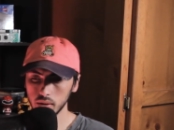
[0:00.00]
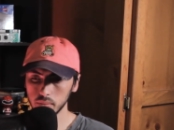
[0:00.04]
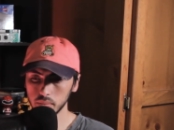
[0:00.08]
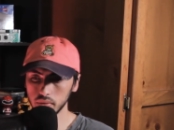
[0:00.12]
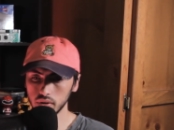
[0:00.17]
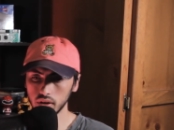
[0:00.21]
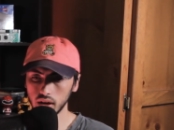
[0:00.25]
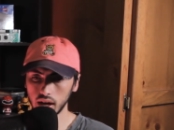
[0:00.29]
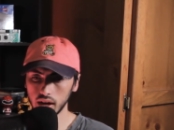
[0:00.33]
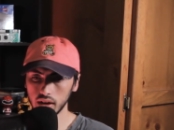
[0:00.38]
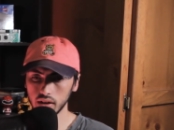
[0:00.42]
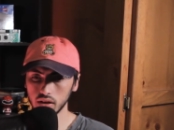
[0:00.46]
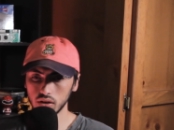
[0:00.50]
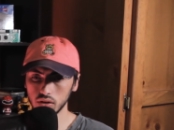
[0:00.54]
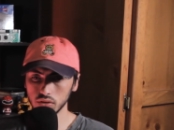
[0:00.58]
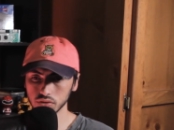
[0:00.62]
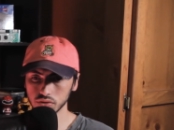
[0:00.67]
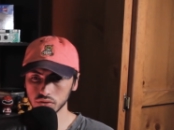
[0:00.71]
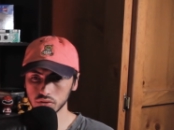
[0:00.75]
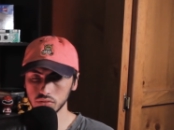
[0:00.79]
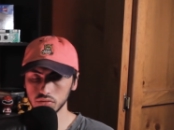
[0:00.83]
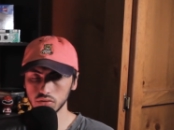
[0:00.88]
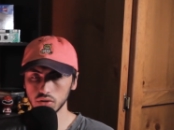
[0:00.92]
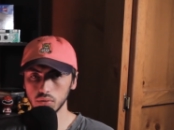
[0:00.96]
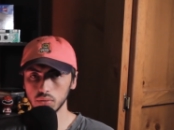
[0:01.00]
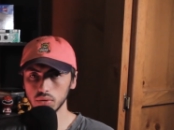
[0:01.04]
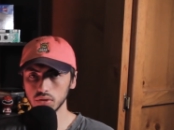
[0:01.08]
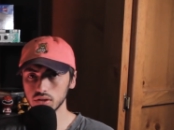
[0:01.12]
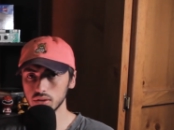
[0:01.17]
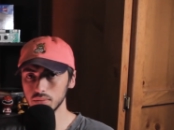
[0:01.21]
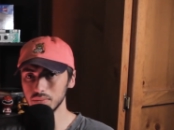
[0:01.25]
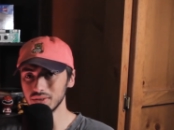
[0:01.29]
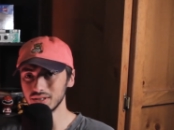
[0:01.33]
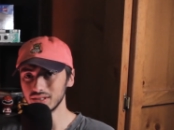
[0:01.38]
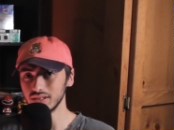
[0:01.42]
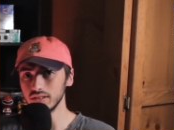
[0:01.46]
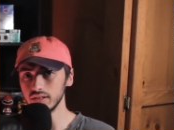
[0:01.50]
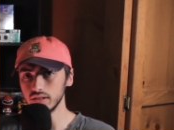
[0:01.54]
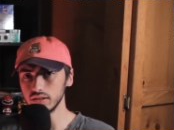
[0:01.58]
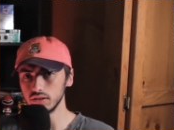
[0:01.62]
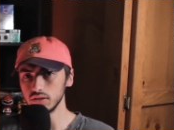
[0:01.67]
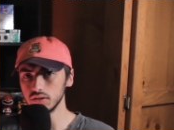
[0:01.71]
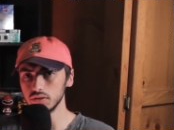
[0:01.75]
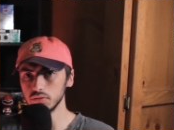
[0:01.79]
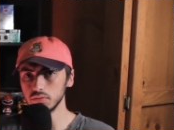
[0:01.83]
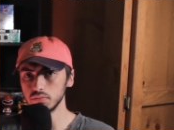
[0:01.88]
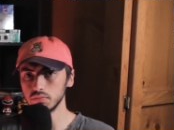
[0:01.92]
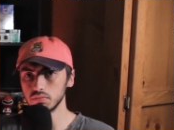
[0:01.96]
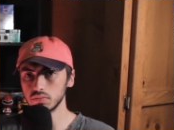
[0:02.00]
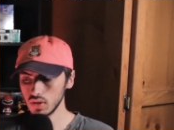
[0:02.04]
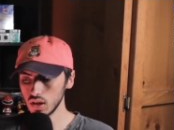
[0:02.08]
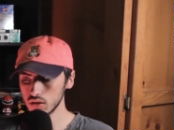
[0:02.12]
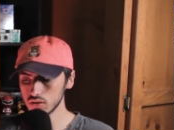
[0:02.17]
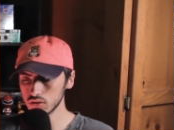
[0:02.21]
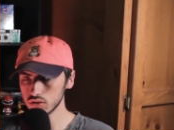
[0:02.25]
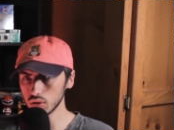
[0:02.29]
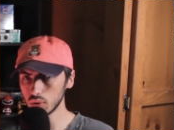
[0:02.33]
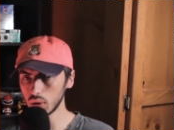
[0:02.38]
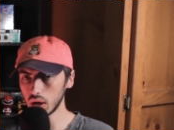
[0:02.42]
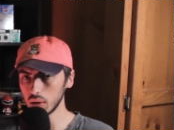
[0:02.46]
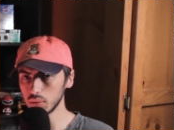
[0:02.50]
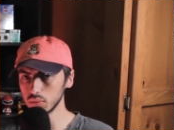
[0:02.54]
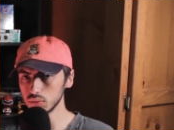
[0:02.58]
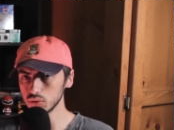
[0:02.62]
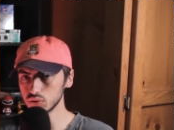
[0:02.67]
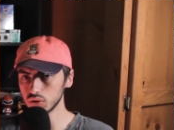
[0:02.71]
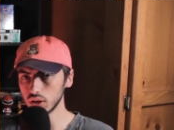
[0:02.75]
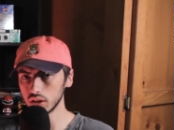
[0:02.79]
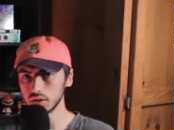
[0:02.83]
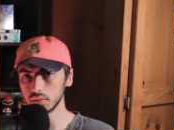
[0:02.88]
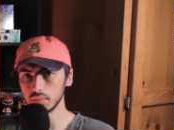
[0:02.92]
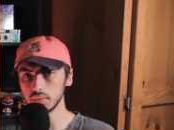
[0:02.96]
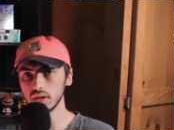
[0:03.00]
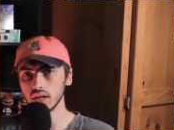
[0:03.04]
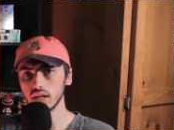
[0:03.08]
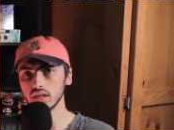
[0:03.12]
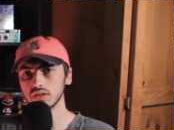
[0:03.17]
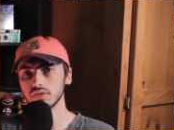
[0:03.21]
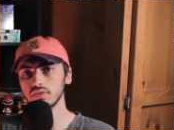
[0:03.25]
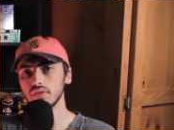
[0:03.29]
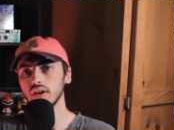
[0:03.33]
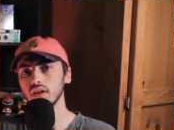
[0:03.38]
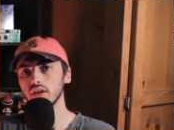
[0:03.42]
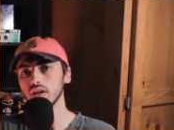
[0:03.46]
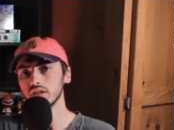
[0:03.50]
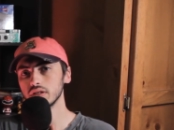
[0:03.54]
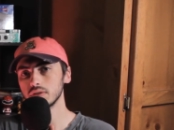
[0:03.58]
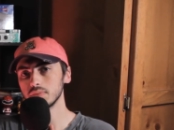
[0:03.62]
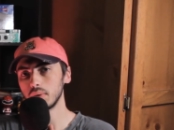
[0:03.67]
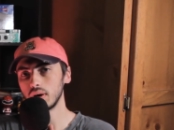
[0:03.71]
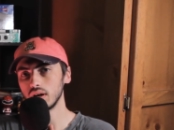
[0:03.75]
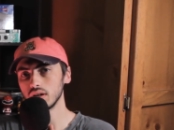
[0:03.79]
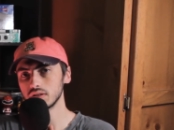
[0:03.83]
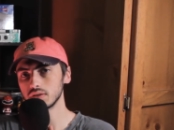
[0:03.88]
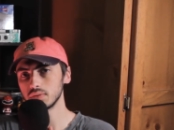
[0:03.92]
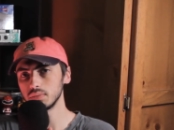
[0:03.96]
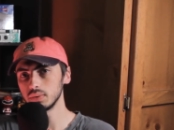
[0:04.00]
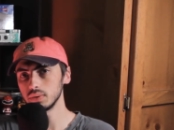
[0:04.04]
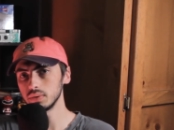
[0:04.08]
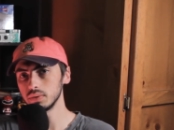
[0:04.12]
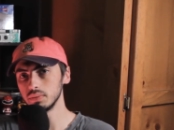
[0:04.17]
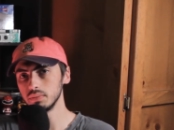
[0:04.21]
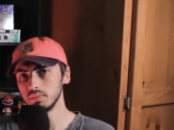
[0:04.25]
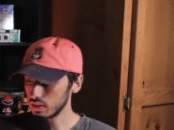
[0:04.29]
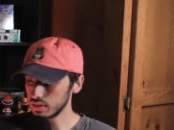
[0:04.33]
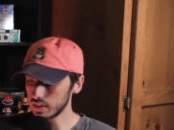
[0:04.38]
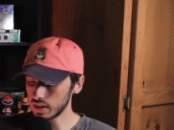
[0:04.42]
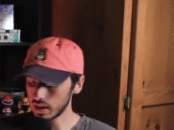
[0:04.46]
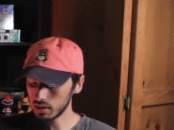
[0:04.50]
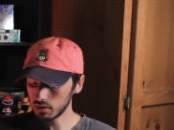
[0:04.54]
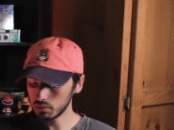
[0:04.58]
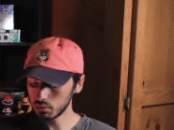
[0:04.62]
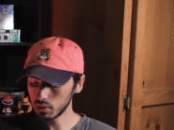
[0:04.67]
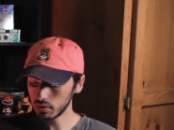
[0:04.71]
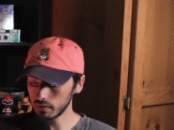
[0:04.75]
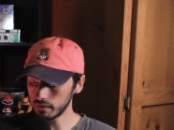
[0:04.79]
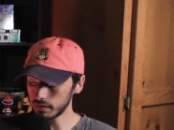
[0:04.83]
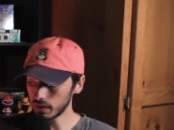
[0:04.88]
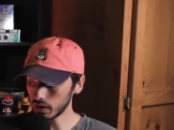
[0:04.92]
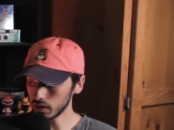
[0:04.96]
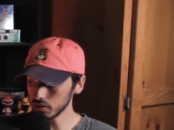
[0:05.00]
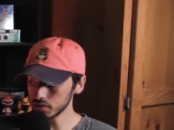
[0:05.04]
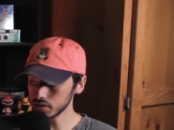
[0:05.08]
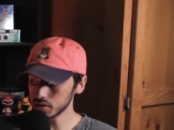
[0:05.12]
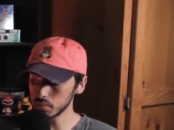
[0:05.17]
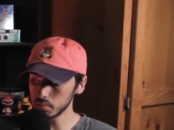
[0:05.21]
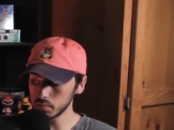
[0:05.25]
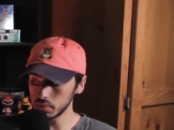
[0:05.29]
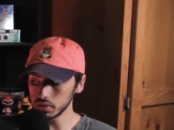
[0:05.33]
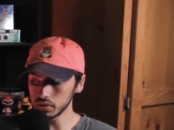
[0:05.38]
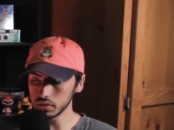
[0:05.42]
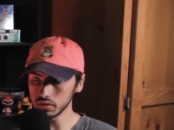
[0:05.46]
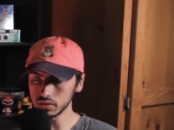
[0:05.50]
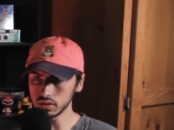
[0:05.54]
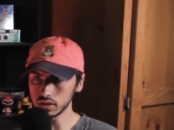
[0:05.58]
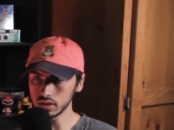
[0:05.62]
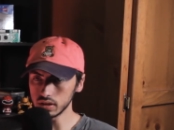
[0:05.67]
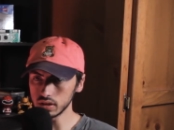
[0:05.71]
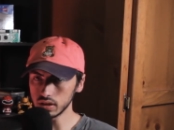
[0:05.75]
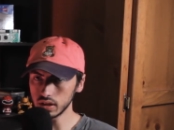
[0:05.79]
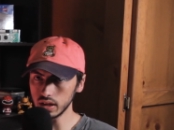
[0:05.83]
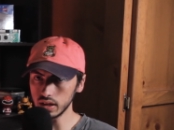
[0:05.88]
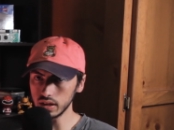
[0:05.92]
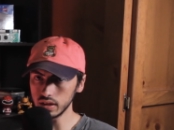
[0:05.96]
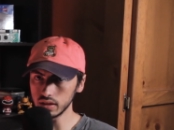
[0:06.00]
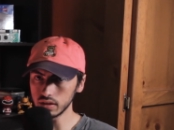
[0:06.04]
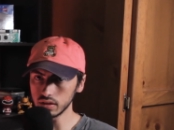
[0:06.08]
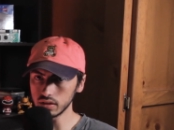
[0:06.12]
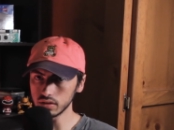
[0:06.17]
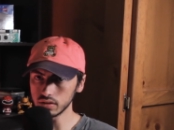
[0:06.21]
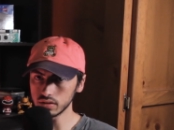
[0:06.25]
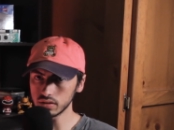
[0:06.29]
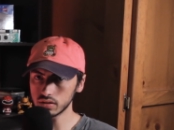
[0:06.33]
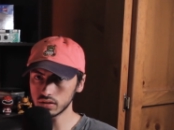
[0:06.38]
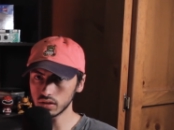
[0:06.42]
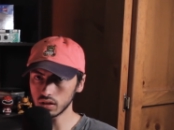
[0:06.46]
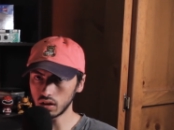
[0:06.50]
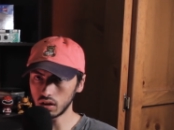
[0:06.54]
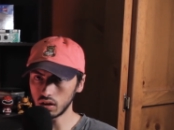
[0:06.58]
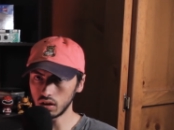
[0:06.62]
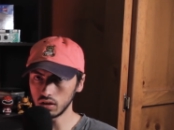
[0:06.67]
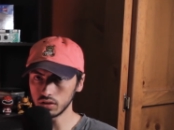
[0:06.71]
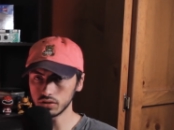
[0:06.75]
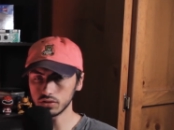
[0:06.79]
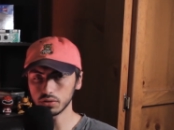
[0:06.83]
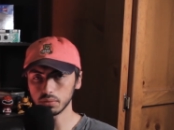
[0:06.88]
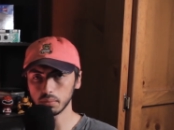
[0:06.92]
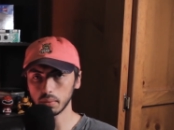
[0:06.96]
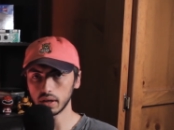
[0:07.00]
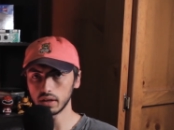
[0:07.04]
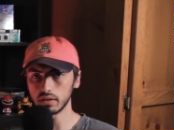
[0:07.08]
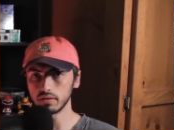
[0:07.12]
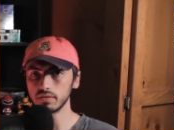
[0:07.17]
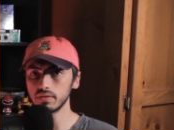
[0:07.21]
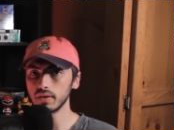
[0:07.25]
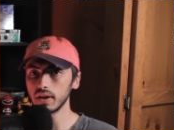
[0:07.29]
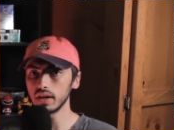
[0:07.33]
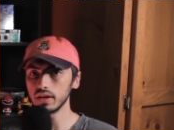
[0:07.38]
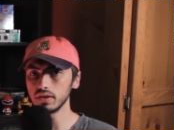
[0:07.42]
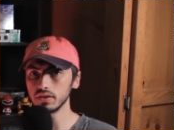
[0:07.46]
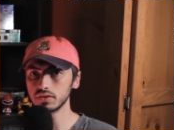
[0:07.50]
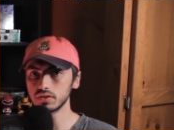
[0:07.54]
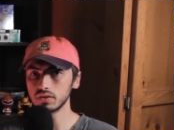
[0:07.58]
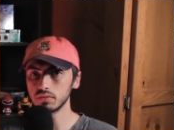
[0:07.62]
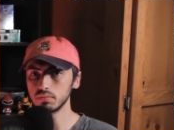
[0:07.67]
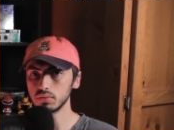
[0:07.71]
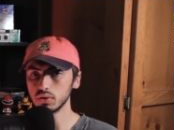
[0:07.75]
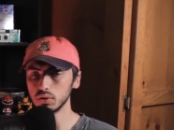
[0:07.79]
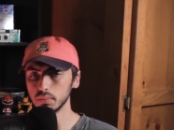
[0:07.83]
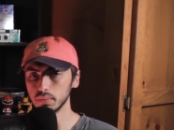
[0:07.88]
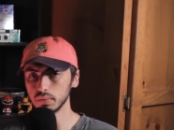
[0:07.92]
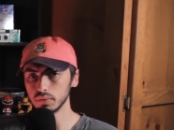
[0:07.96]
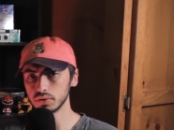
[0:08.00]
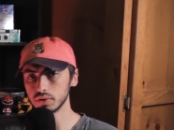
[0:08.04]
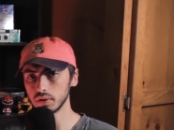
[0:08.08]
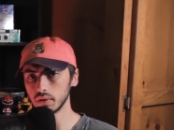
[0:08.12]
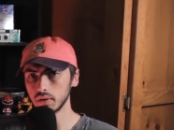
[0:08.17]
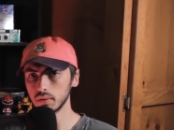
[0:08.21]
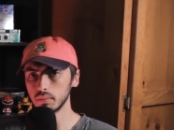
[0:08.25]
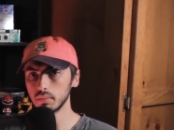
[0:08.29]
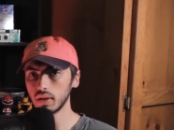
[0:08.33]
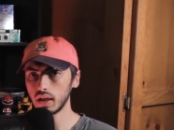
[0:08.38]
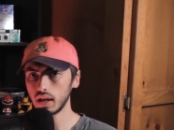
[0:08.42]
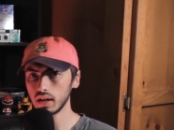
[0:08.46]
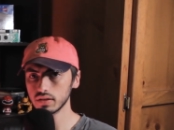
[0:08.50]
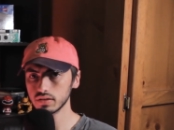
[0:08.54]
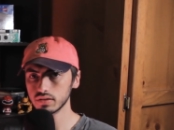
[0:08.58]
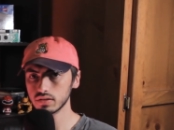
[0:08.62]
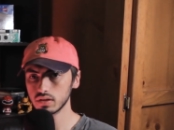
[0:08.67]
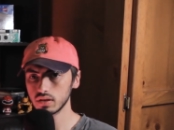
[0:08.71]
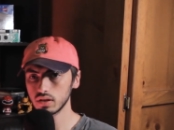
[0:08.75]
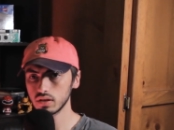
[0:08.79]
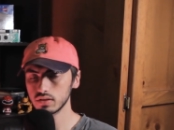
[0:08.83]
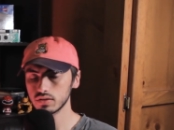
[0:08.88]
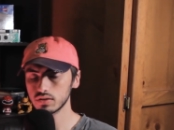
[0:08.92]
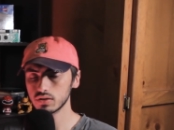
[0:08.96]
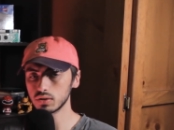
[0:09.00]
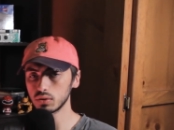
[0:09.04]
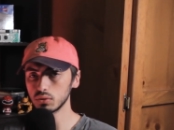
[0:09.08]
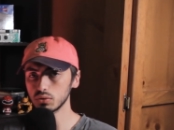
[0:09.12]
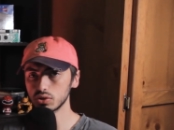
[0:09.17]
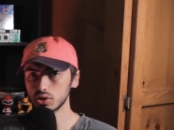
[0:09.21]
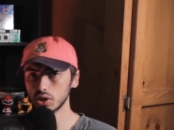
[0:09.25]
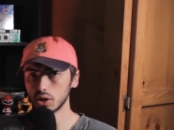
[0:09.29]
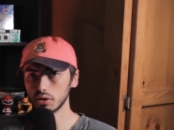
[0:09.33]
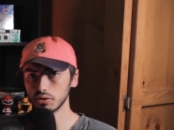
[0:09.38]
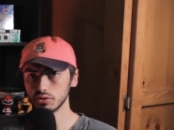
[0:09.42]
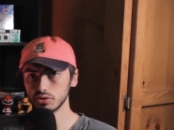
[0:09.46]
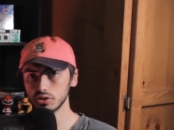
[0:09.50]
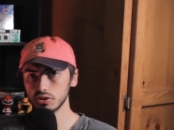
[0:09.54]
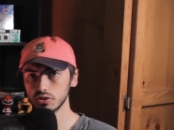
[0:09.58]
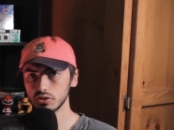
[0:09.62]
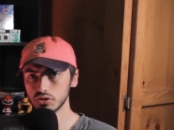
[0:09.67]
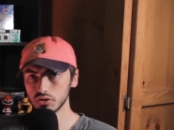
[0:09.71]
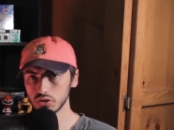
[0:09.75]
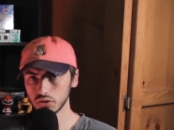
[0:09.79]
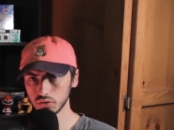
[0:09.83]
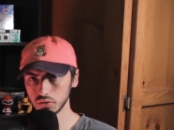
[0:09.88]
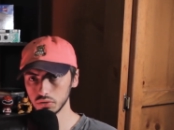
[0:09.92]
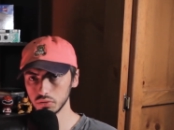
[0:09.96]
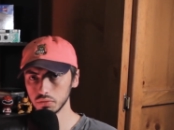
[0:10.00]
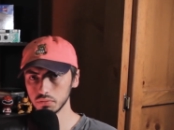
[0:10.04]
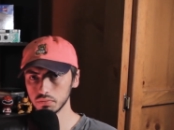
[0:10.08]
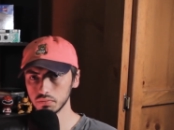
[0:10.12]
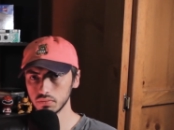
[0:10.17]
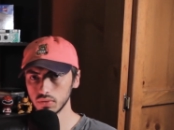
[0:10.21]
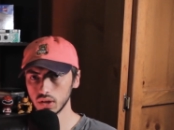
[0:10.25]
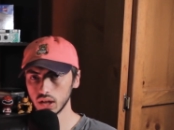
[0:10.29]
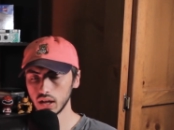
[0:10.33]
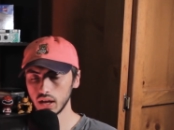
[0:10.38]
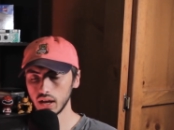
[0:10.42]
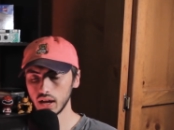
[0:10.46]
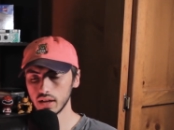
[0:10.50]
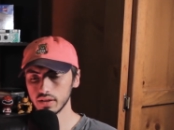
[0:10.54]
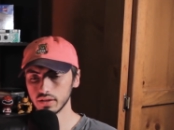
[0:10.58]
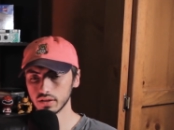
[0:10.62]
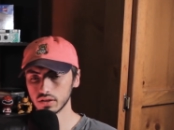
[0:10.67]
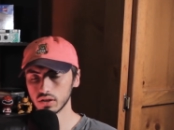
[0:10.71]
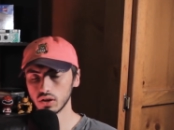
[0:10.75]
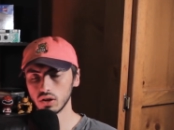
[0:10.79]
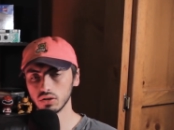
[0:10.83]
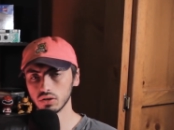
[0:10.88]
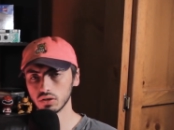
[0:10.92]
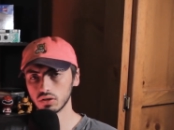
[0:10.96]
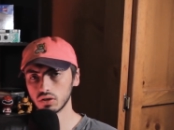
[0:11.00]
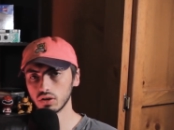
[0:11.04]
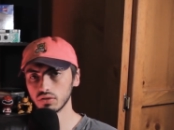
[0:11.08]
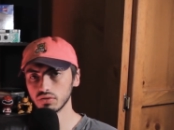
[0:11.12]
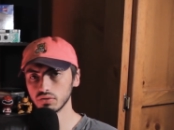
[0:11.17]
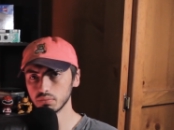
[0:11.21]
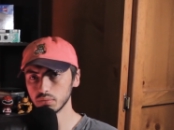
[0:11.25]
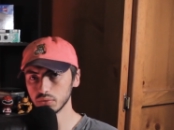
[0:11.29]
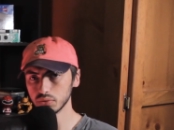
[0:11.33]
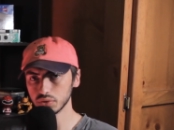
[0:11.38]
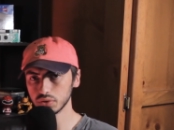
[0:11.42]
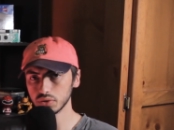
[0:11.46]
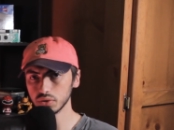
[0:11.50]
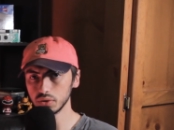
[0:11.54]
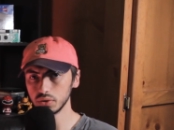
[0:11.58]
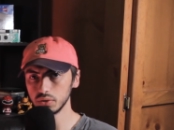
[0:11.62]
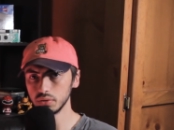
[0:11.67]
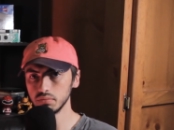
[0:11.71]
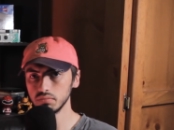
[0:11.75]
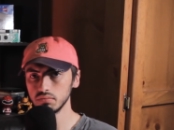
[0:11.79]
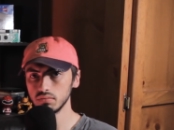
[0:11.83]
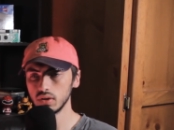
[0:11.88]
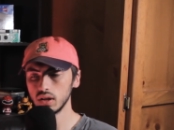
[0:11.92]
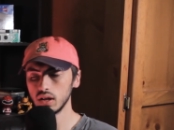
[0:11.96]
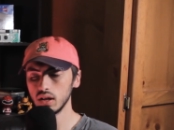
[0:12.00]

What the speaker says: but I also don't want to mislead you, so I will try to be as fair as possible. Now, Farah's ability is on your main phase, you Persona Blast, Soul Charge 2, and then call a card from your soul.